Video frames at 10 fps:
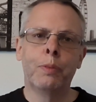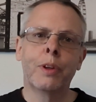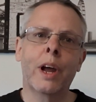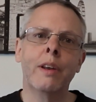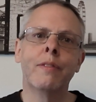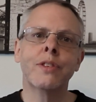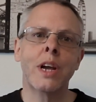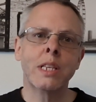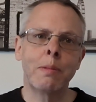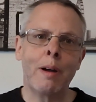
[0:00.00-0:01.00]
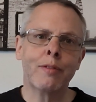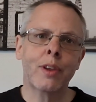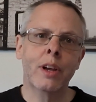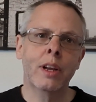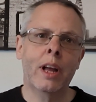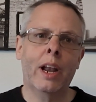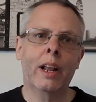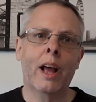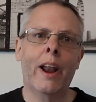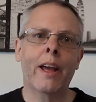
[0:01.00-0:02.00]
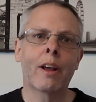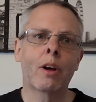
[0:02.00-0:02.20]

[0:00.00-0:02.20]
the kind of designs I'm after, and I'm